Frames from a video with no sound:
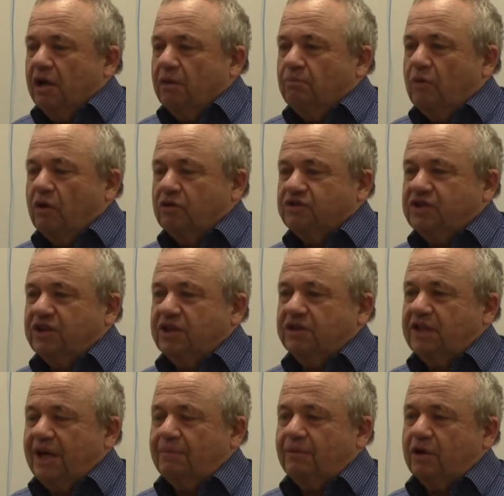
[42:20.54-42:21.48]
most of the
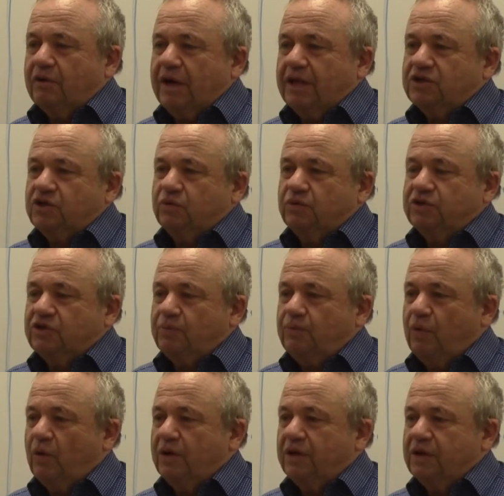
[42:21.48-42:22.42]
Democrats who would
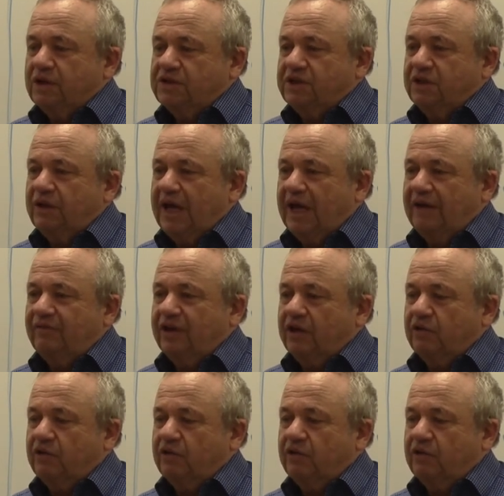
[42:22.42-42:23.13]
support it still have a